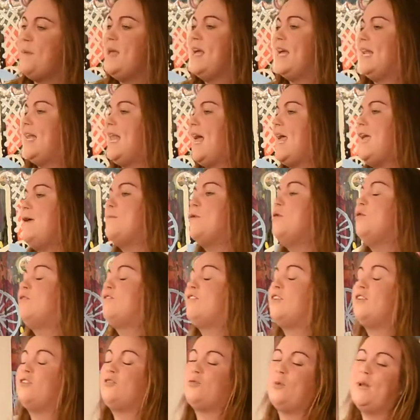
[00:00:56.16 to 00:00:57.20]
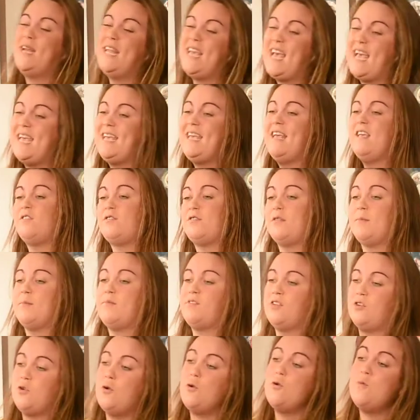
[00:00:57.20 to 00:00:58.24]
me a label, it took 28 years for them
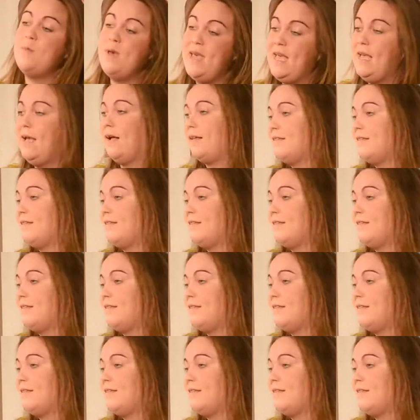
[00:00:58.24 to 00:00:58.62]
to call me